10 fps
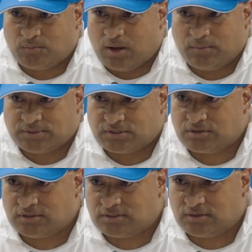mom was
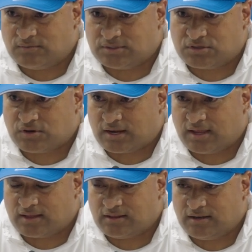a track
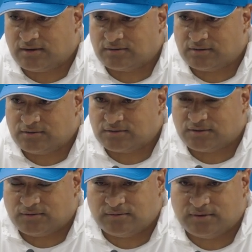athlete here too.
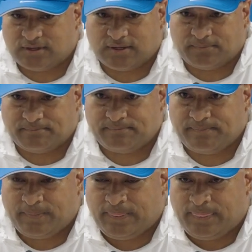So
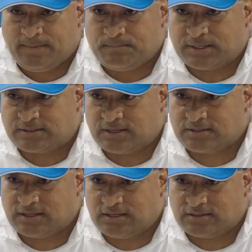makes
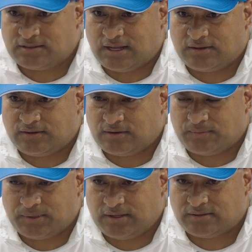sense that he's down there.
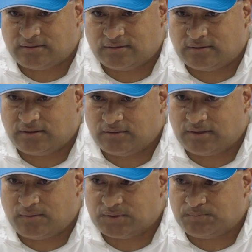I mean, he's
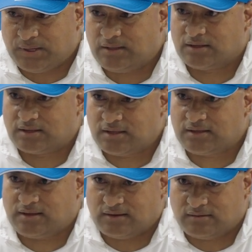literally almost beaten the
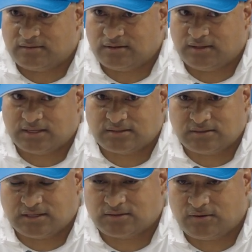kick down, and
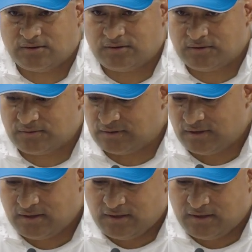that's hard to do. And